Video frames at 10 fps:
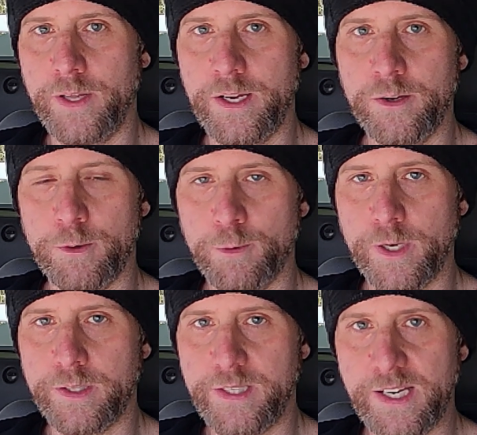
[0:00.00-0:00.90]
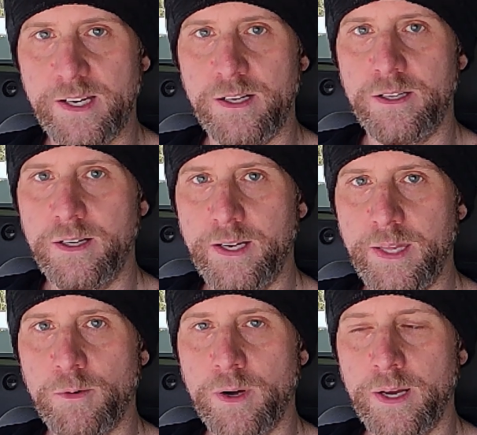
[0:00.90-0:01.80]
that you're the real deal,
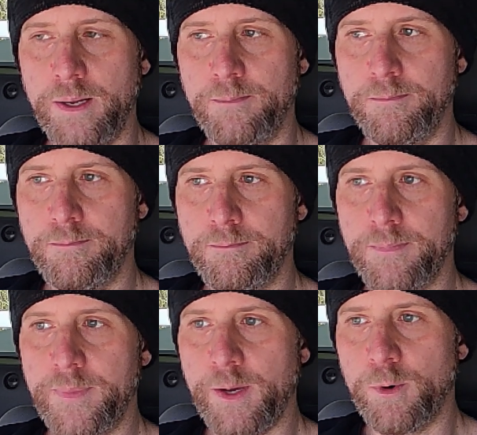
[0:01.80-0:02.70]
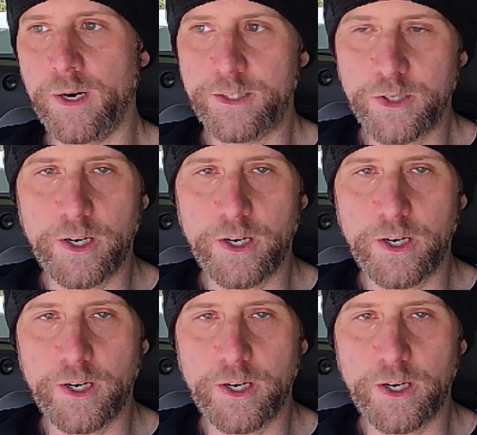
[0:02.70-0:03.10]
and they want to